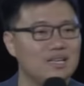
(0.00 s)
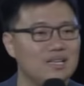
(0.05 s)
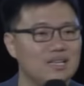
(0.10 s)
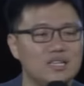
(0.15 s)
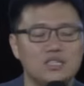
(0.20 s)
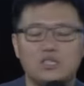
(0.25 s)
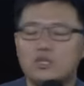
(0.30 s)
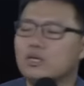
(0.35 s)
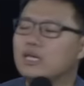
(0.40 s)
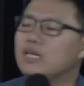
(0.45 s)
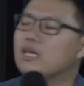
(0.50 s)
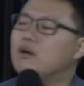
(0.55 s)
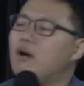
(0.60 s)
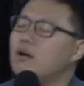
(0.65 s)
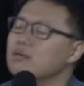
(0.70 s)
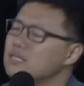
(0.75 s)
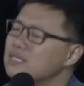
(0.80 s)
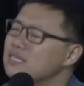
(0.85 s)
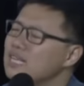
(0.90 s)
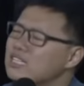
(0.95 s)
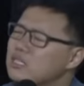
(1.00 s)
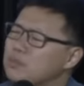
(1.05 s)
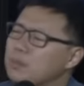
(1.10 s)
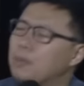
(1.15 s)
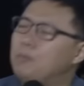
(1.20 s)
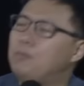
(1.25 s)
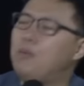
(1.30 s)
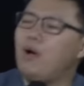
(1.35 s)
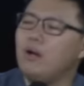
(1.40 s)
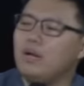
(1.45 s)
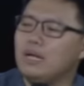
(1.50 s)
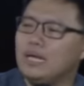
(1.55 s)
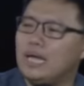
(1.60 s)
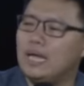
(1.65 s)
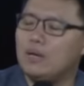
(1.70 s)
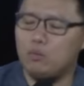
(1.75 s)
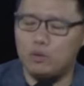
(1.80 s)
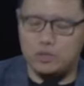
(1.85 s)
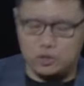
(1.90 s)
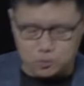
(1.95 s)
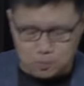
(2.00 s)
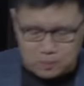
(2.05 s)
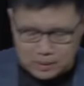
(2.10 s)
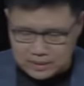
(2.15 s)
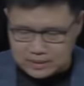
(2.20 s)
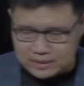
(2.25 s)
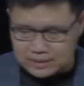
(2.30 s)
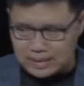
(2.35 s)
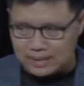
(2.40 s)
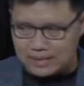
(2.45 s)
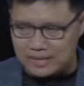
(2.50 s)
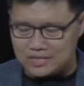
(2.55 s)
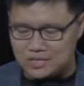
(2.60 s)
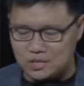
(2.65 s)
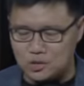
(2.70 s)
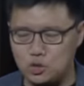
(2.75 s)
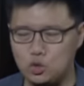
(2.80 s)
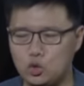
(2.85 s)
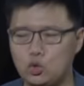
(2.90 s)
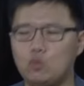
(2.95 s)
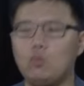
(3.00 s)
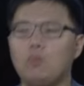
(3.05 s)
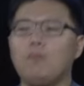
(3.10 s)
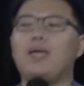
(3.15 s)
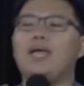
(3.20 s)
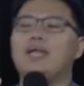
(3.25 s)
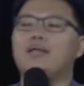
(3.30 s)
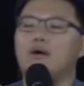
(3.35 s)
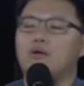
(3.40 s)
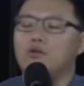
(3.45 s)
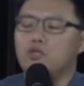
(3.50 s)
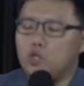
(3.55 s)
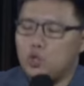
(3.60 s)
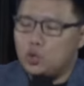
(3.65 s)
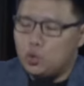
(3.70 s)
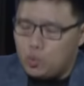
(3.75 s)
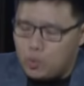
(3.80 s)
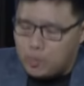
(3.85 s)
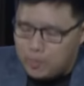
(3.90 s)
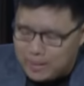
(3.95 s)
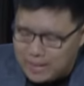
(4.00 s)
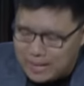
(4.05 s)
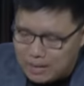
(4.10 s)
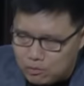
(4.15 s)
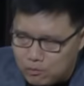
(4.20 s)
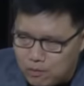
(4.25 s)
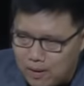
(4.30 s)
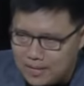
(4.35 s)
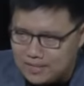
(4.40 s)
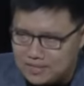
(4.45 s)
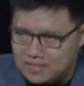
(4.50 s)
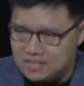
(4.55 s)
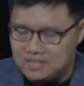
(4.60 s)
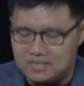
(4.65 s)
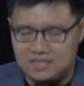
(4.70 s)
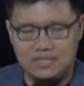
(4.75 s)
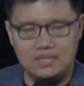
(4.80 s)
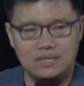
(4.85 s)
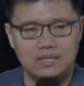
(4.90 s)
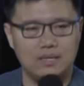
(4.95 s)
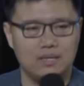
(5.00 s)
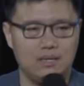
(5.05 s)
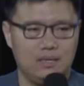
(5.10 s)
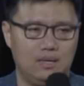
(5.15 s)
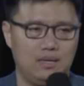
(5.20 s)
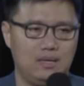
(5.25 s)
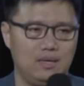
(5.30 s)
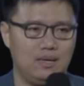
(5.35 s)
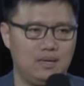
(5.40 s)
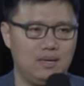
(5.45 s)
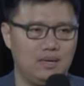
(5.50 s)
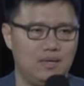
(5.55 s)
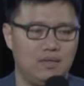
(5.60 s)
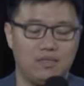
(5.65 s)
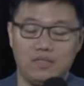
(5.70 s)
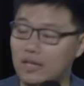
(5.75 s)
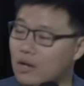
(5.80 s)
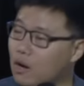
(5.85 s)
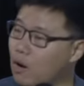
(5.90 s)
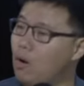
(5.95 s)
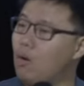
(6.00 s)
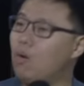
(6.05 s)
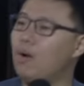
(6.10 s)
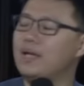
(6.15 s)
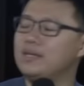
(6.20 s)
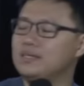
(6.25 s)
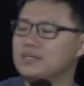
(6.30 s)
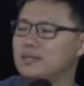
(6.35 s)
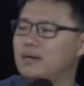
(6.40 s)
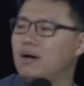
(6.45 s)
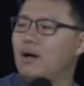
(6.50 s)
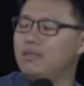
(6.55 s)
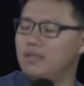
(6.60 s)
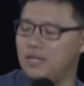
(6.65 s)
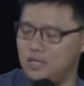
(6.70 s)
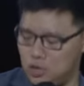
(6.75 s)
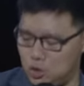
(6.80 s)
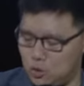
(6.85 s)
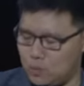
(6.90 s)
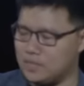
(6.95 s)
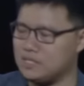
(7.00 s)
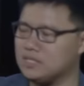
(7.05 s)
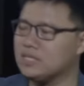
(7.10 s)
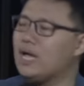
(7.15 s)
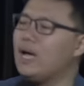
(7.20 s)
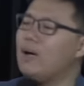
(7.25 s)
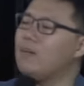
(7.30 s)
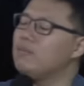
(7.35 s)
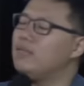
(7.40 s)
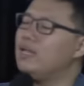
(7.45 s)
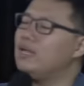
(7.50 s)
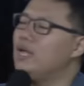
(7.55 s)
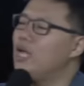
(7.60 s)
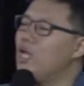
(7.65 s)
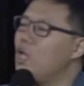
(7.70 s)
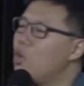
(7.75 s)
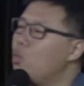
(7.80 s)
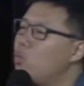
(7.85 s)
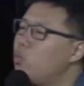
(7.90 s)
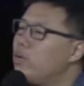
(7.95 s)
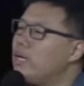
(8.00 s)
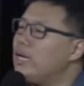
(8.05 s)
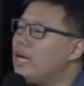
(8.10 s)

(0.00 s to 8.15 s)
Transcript: So He causes us to be born again, which means that there's a new man or new woman that rises. The old has gone, the new has come, that we